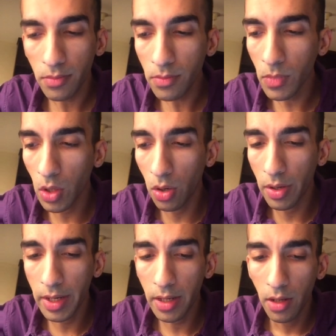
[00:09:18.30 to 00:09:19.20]

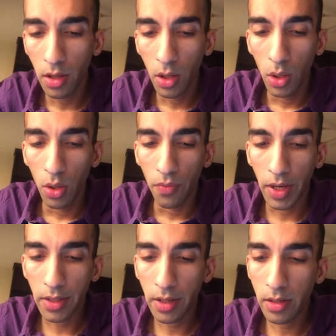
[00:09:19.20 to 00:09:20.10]
Alright.
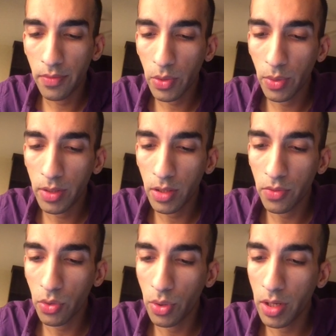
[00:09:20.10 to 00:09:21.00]
Find the relative frequency of
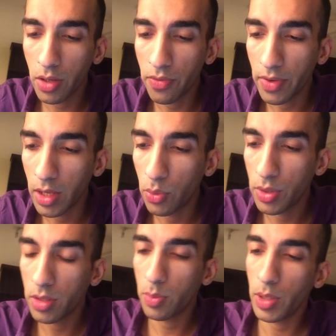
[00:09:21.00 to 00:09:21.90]
scoring a 5 with
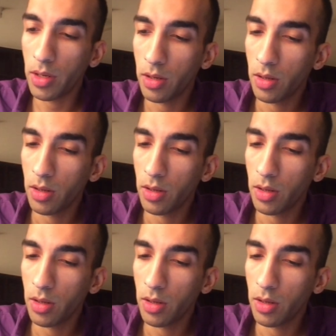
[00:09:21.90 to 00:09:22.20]
the spinner.